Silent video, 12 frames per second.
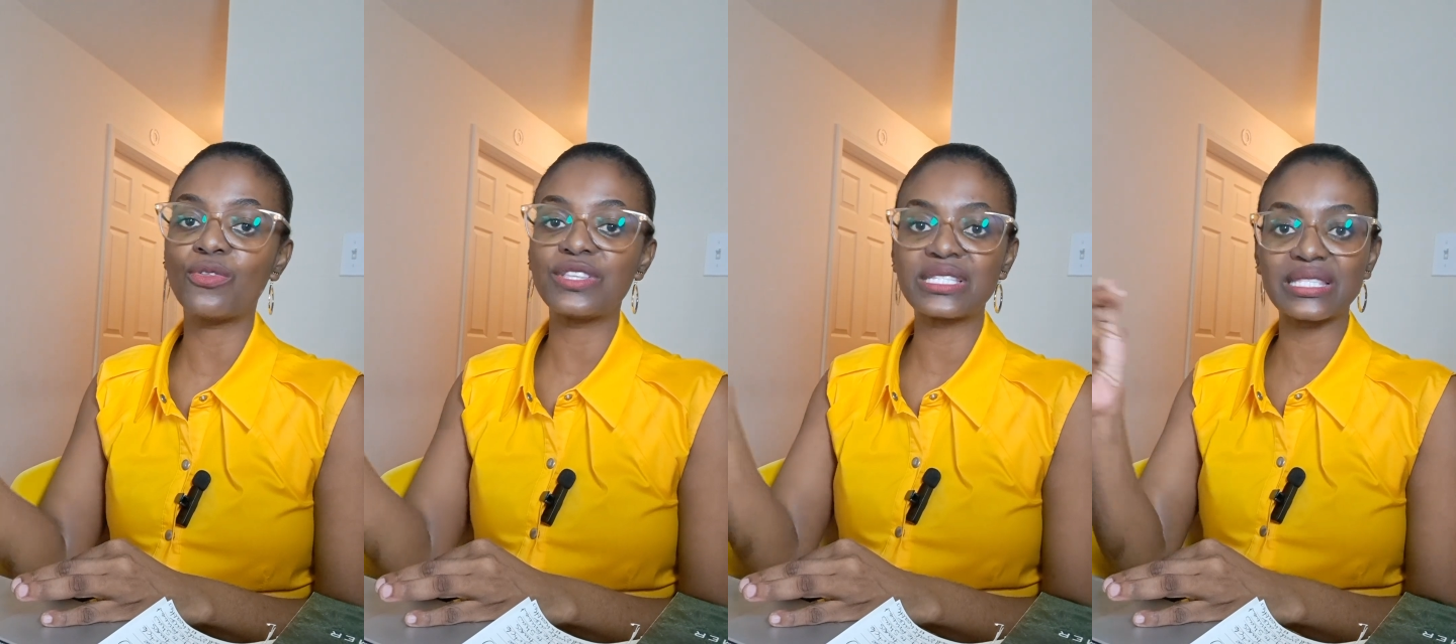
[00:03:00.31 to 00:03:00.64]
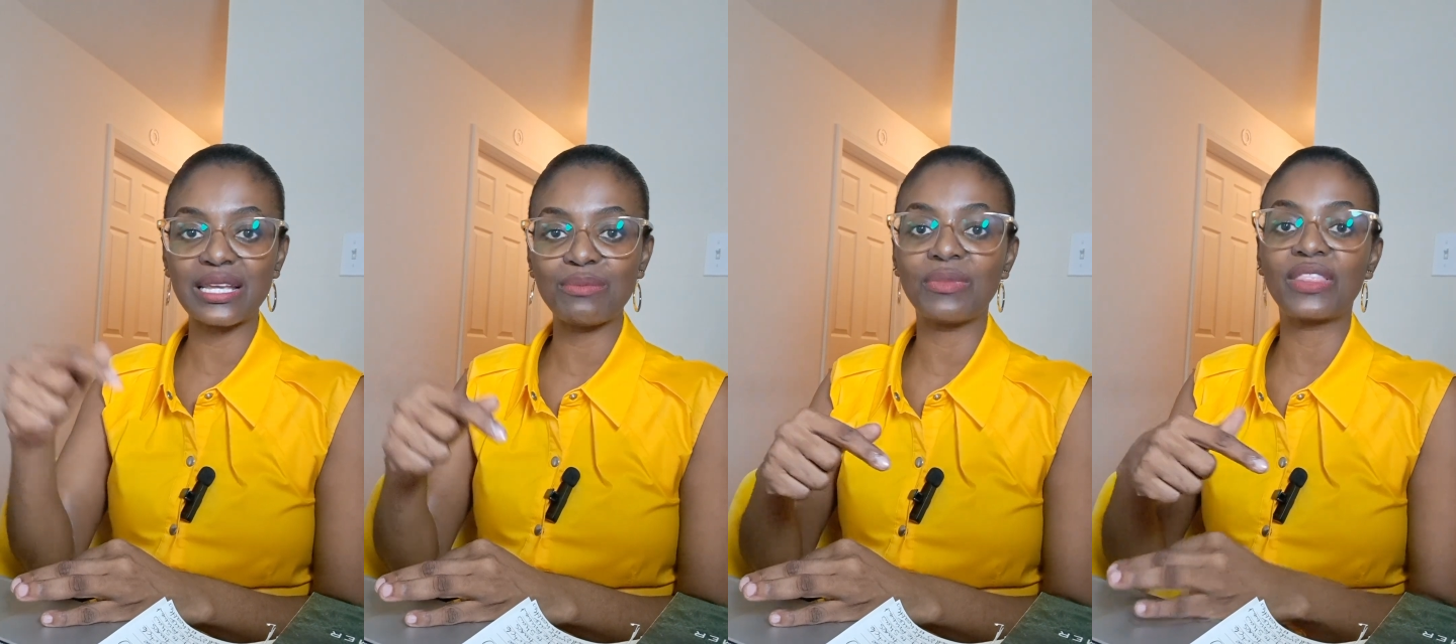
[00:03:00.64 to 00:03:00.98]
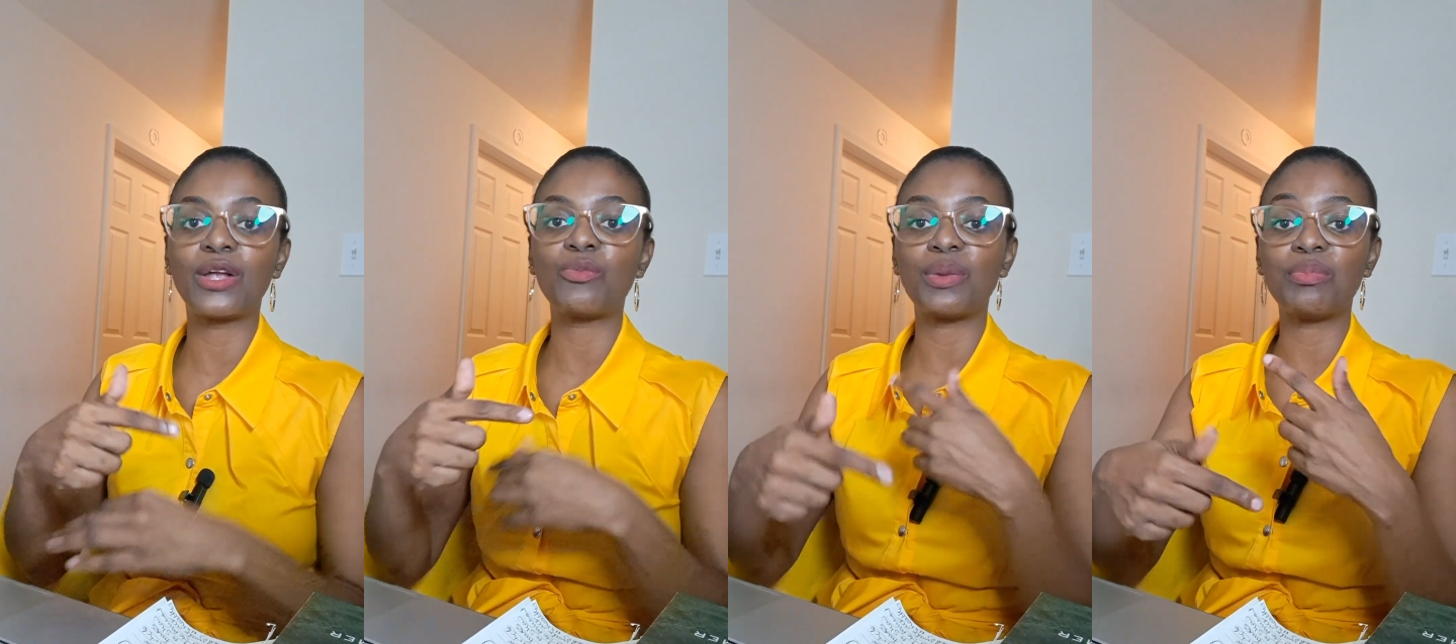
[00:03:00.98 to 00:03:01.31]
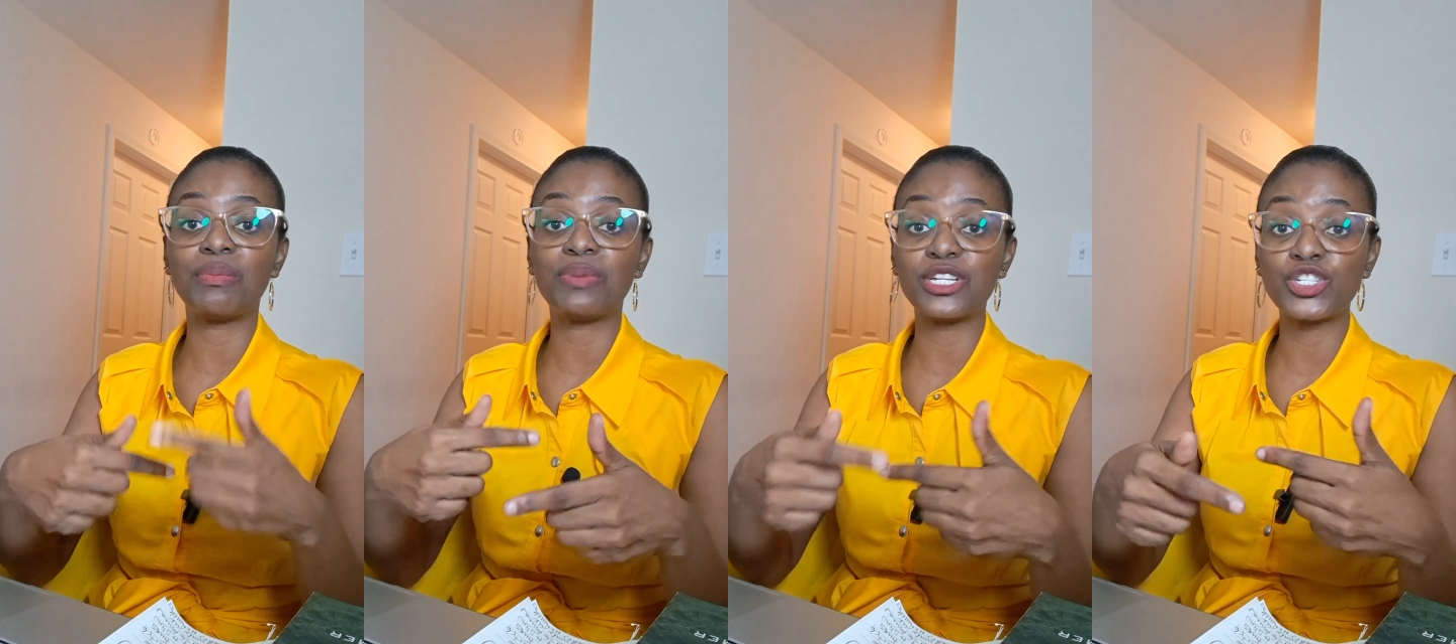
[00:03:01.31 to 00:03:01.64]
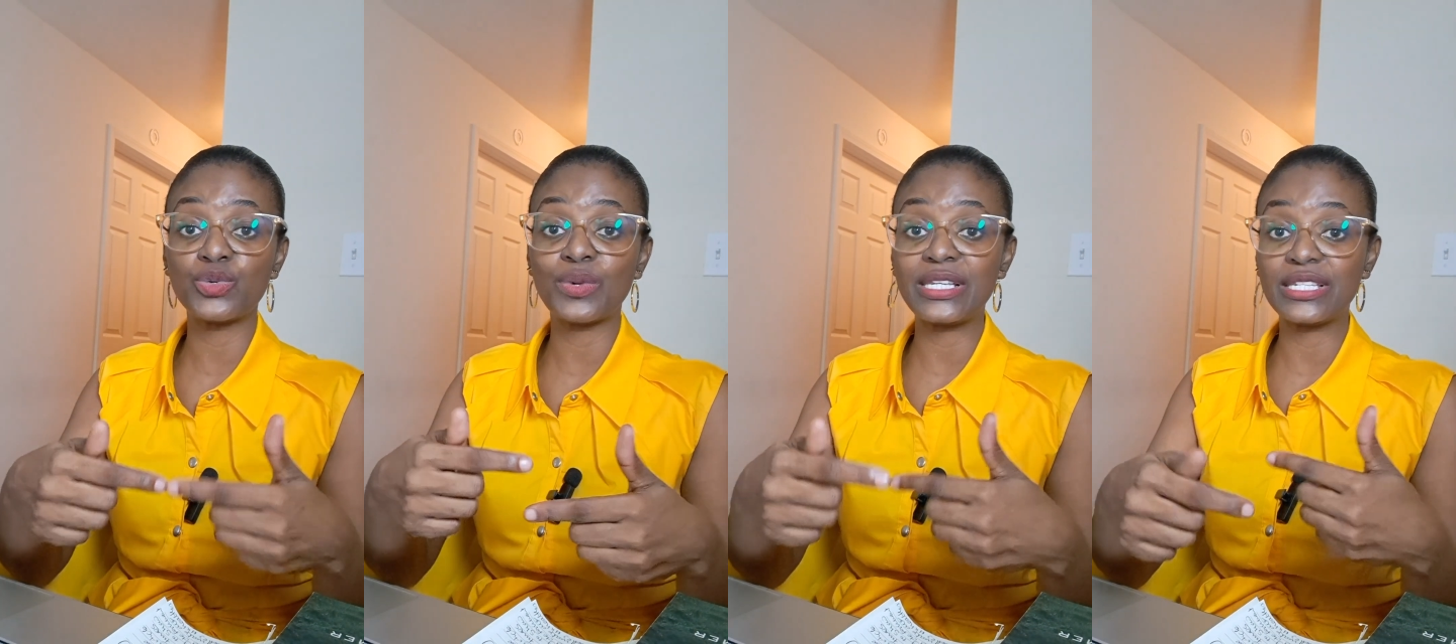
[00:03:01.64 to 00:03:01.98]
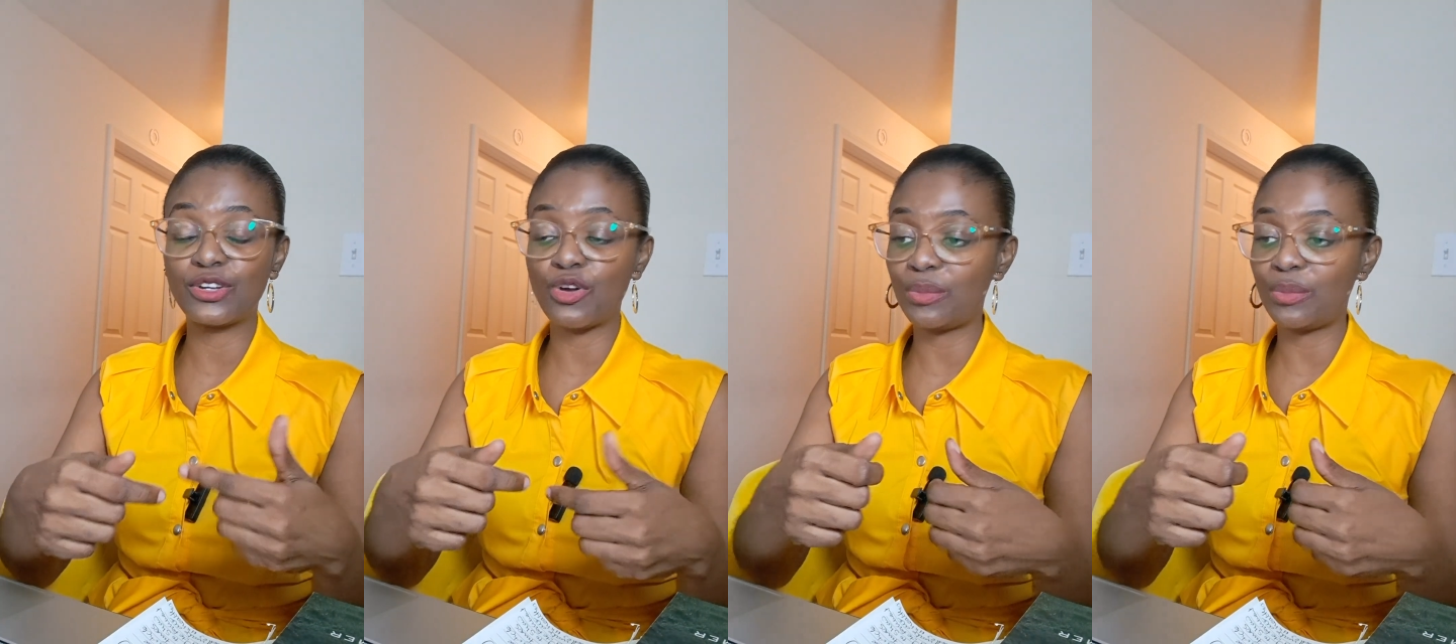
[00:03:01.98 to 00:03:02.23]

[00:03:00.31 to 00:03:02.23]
or the stigma that we perpetuate in